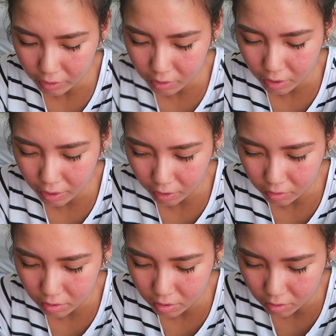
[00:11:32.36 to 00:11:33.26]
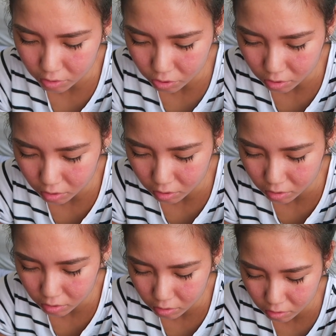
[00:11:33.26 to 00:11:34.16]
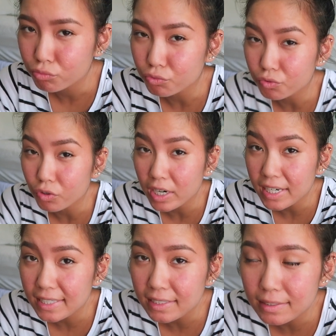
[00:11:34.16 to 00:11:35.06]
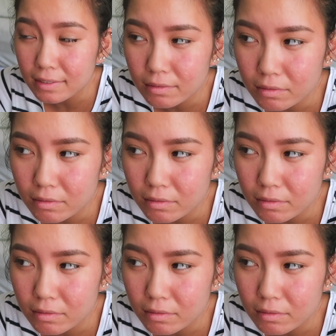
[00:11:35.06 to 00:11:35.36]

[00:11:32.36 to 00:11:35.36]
I can hand stitch this, right?